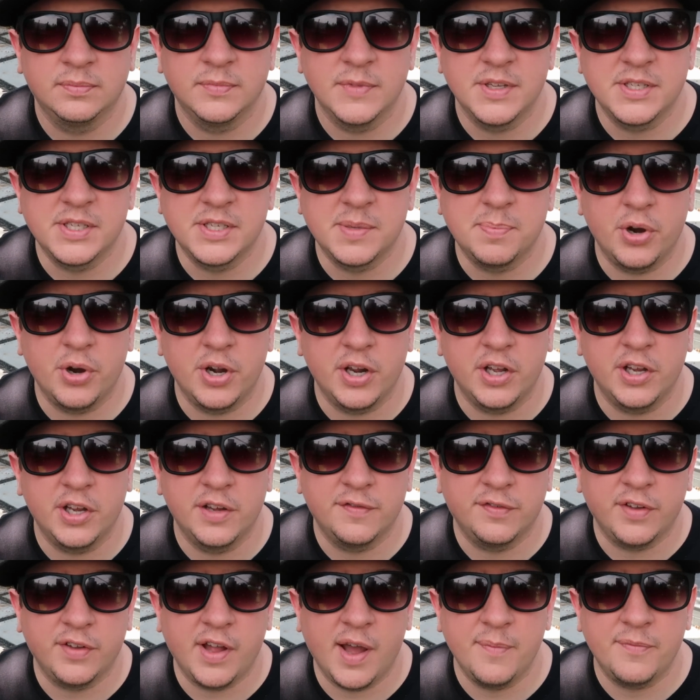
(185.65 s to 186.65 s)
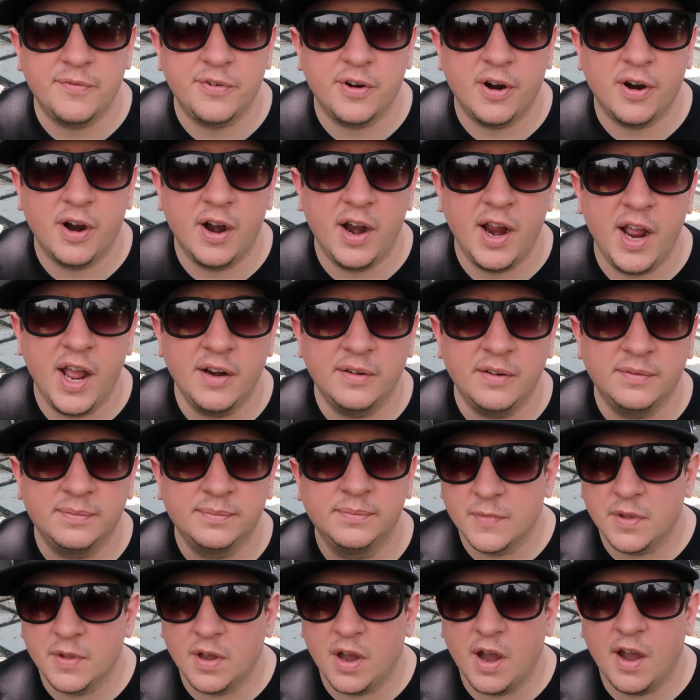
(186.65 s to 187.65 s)
It's a pretty good flop for our hand.
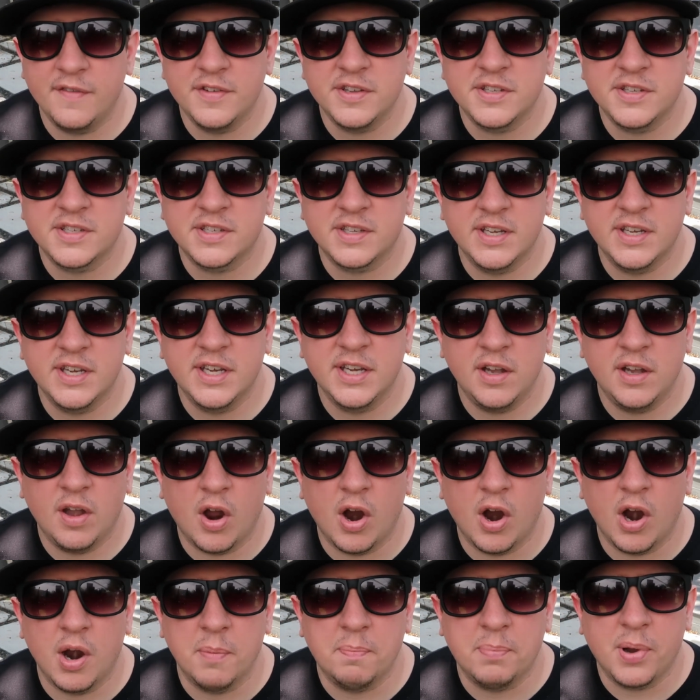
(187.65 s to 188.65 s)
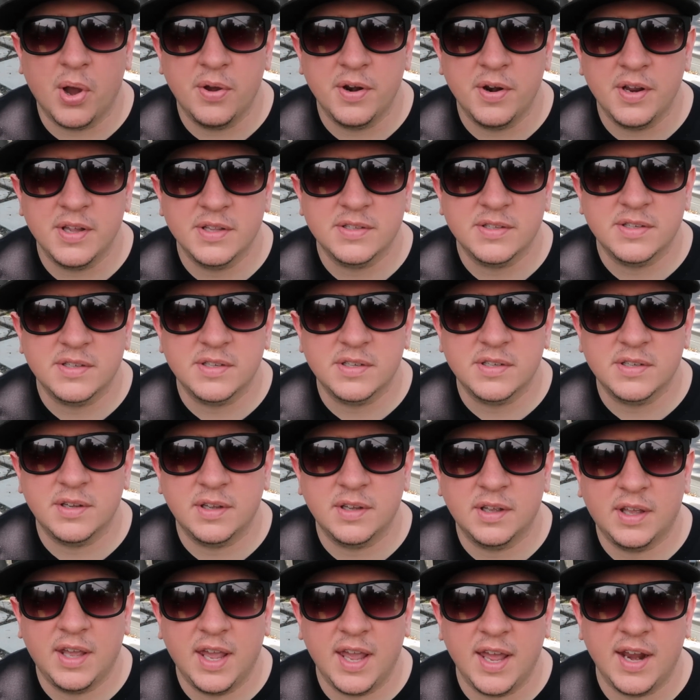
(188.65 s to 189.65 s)
Obviously, our opponents
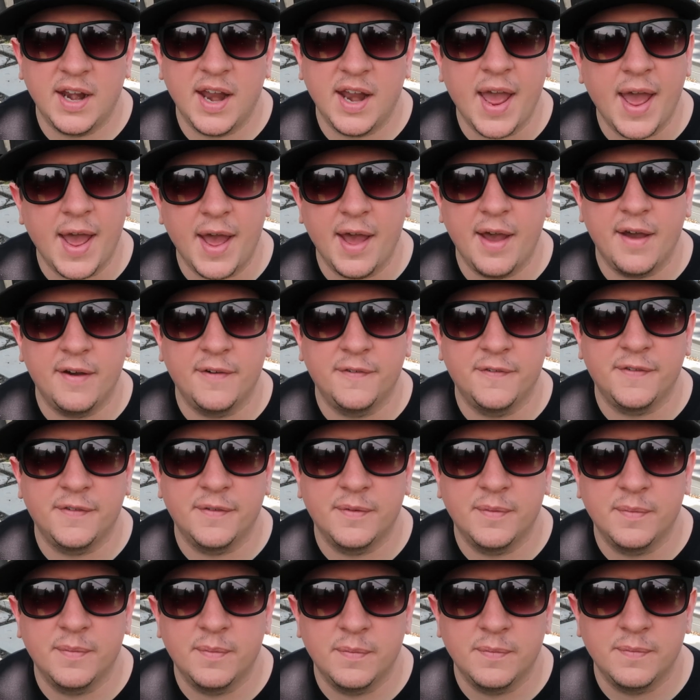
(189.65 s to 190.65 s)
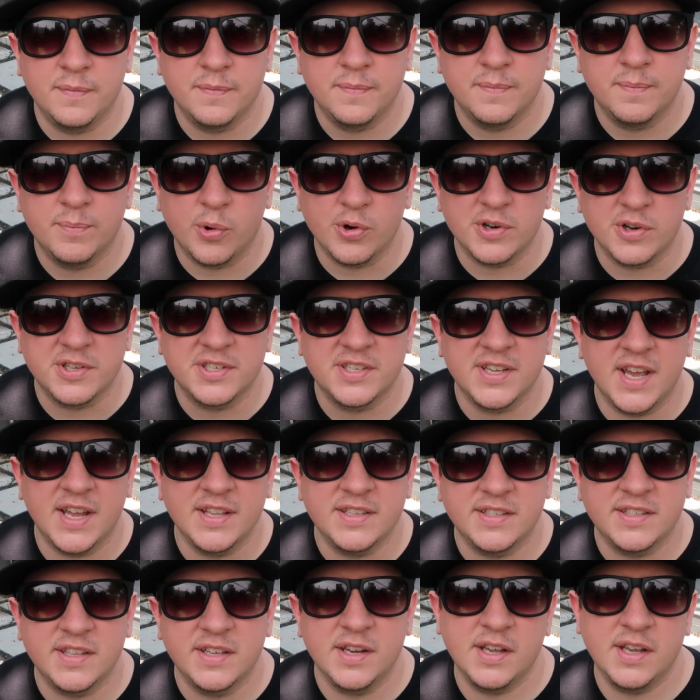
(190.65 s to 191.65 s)
can have more
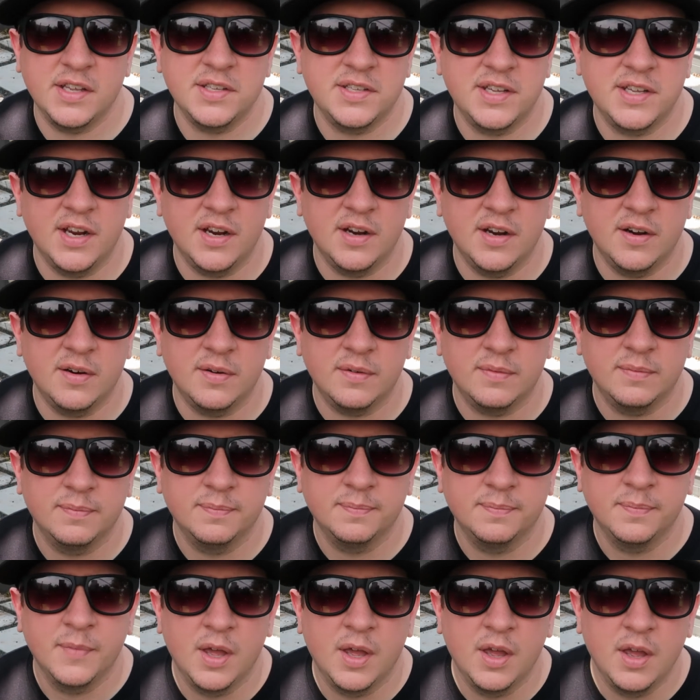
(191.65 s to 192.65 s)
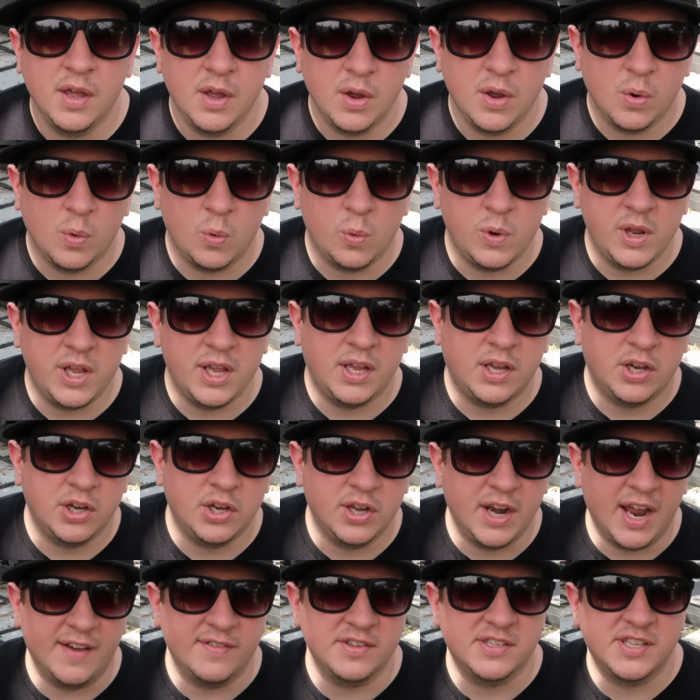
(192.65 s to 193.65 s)
sets than us here. We
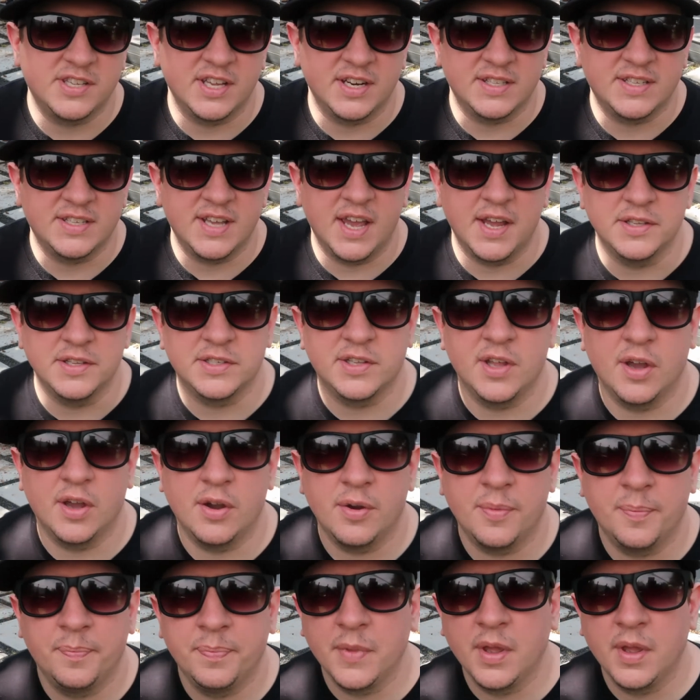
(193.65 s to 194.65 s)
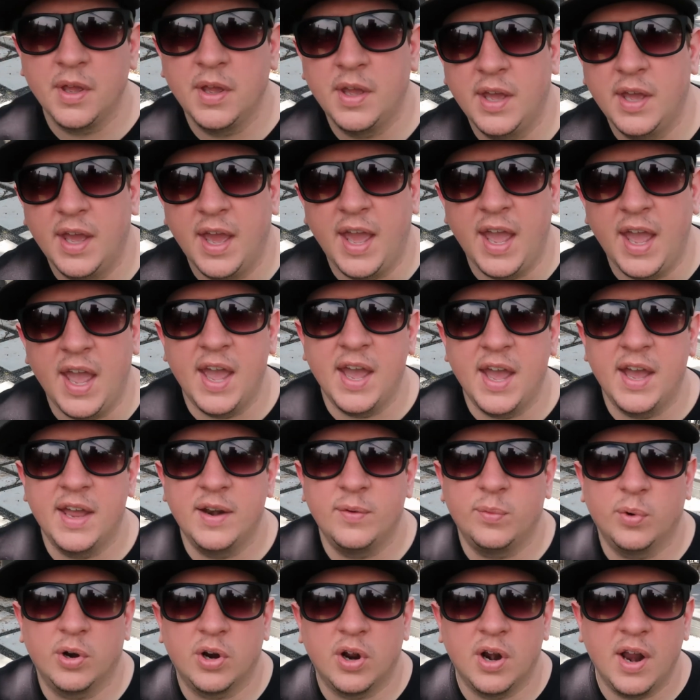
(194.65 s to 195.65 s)
could have a set of 10s though.
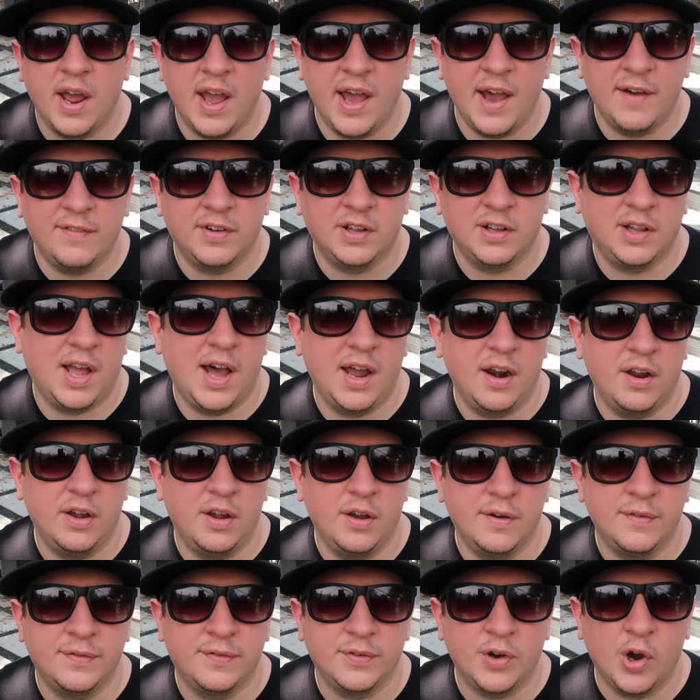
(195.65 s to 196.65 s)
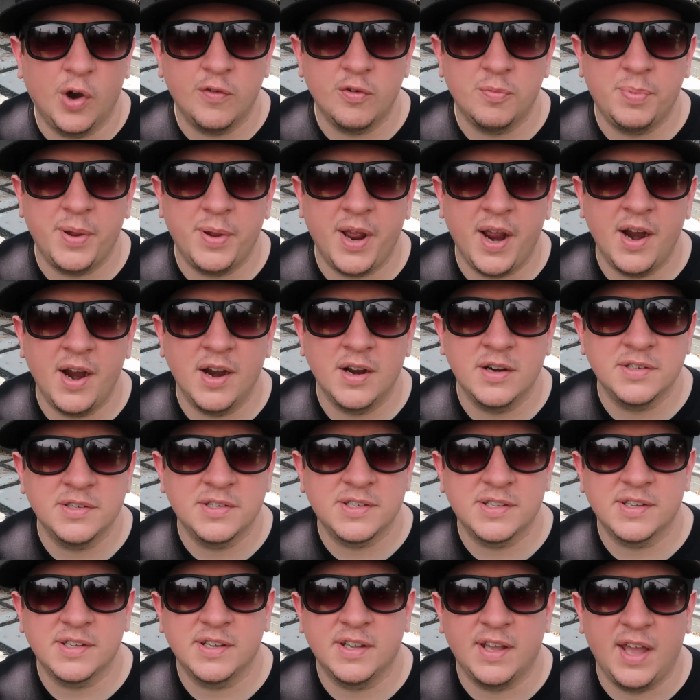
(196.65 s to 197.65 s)
And we're going to have a lot of
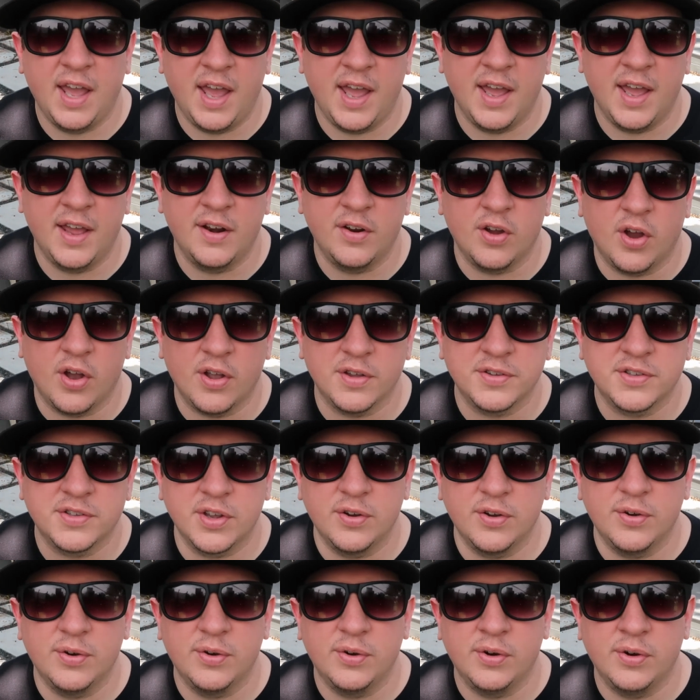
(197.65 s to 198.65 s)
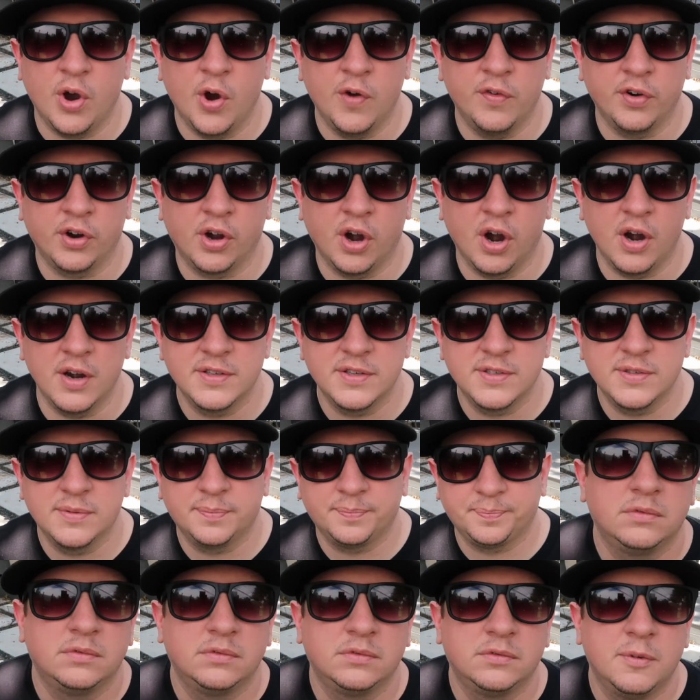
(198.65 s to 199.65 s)
overpairs and also overcards.
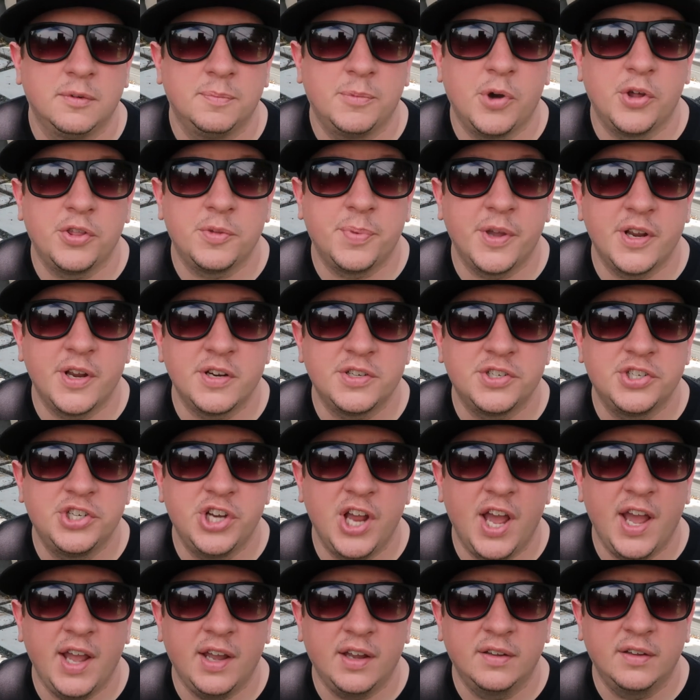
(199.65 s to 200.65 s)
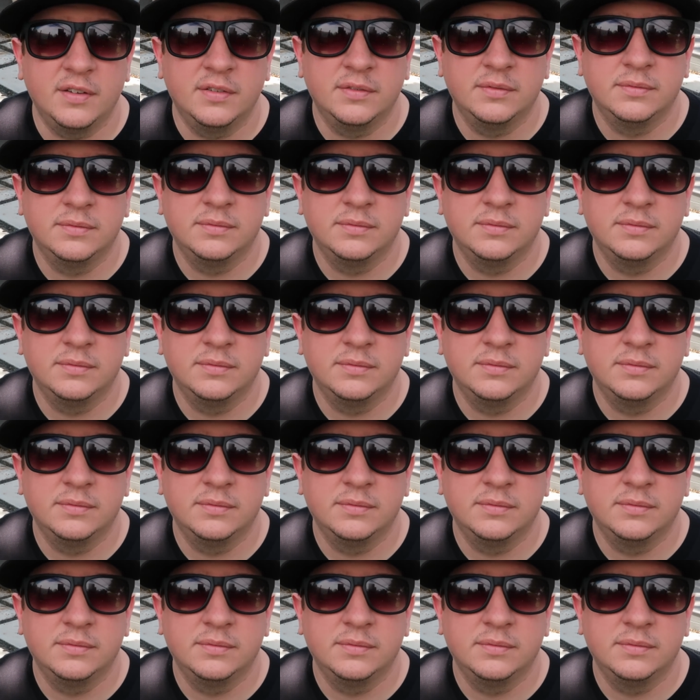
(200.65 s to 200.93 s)
Both the players check,